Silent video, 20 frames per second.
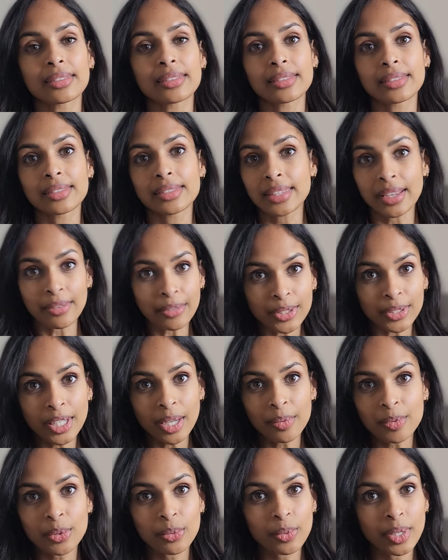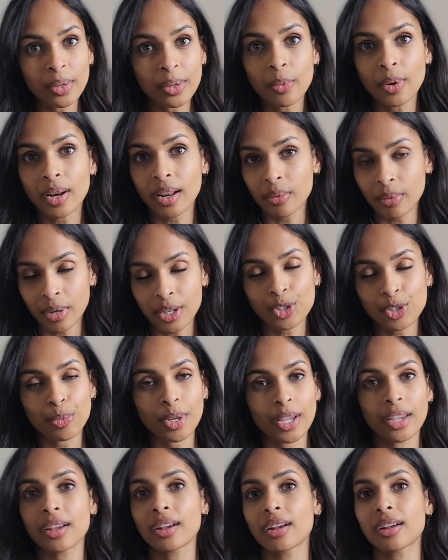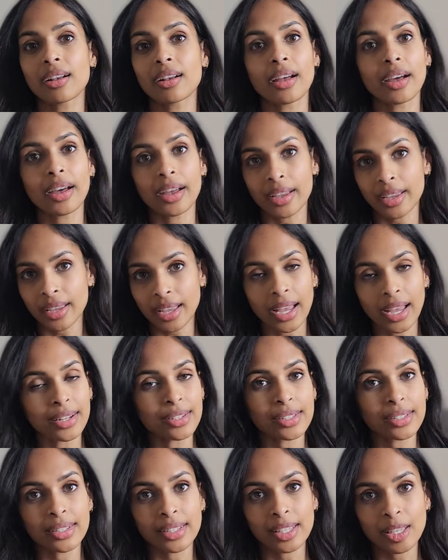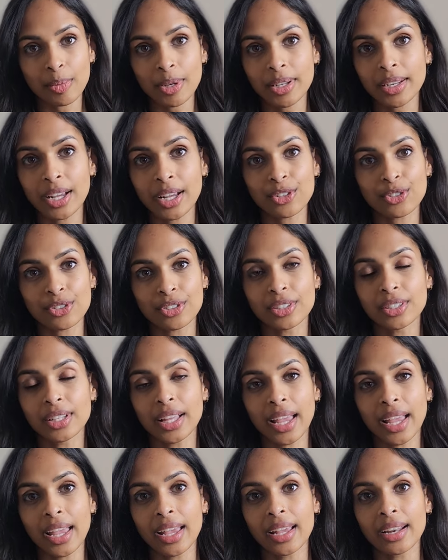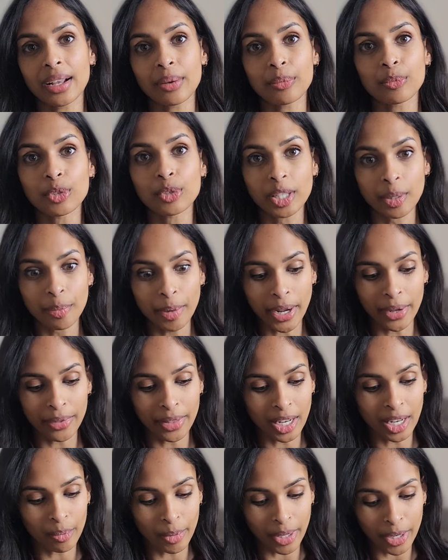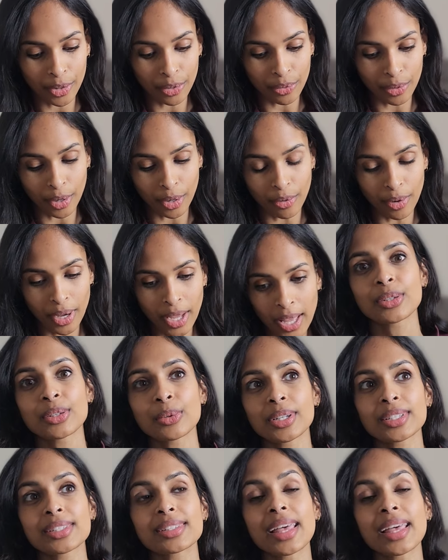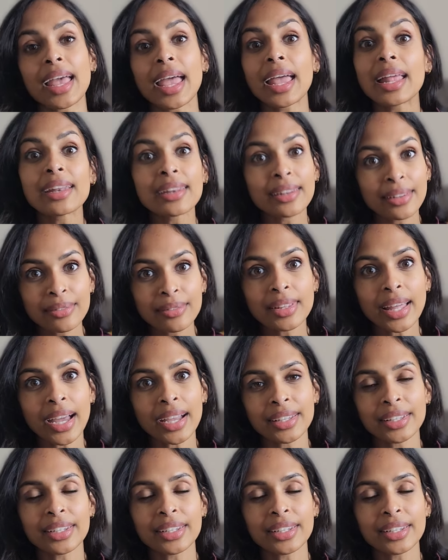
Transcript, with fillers: several times a week when I washed my hair, I had to keep it natural, and I'm really proud that I made it through. Towards the end of that